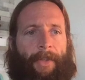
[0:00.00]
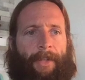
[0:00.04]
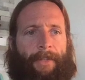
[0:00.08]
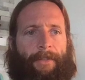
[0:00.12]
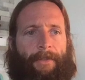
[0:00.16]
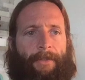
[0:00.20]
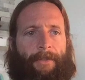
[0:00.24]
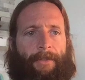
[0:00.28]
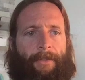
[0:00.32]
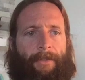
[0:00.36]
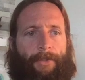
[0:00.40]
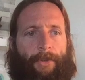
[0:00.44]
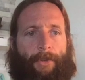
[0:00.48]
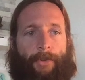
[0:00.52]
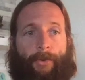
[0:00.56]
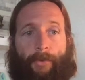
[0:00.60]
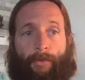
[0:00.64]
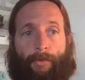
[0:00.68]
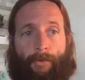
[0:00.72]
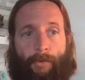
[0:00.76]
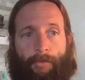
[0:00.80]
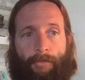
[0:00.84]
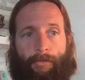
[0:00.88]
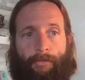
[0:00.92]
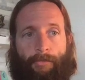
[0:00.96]
that's
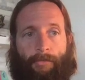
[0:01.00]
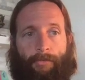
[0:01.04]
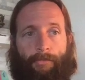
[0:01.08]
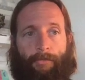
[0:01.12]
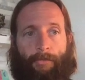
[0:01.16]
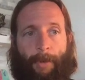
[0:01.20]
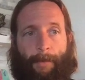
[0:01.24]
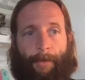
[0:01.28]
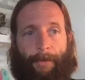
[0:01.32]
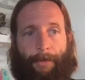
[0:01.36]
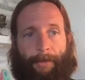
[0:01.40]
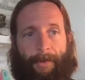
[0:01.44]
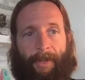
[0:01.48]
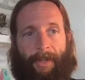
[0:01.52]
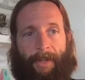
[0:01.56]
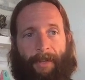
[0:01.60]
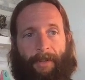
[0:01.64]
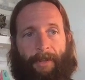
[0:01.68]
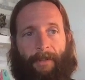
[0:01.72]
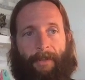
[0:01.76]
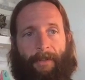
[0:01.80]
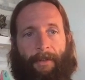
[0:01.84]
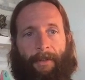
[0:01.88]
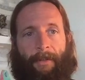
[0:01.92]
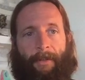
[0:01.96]
2. Number 3,
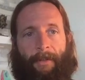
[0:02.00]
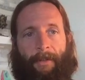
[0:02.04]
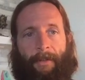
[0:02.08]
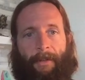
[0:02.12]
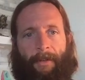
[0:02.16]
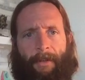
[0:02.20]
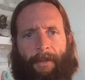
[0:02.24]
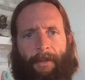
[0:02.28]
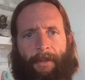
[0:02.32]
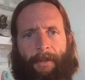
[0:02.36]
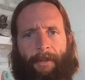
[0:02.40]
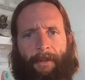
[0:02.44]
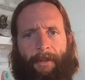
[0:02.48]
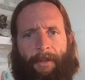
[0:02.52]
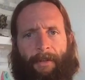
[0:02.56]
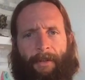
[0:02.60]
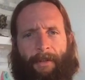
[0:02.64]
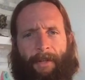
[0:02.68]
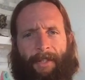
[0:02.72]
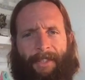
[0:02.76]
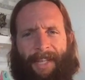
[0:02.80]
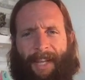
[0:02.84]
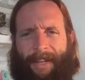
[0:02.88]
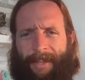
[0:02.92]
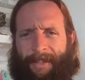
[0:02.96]

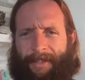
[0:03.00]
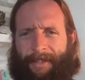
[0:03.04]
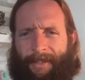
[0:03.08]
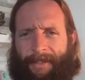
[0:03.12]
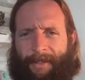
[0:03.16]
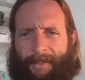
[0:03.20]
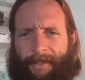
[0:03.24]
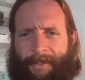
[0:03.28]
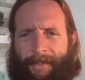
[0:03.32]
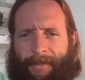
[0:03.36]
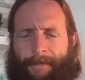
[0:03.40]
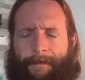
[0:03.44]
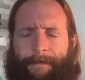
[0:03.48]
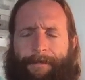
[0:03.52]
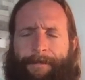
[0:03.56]
attendance.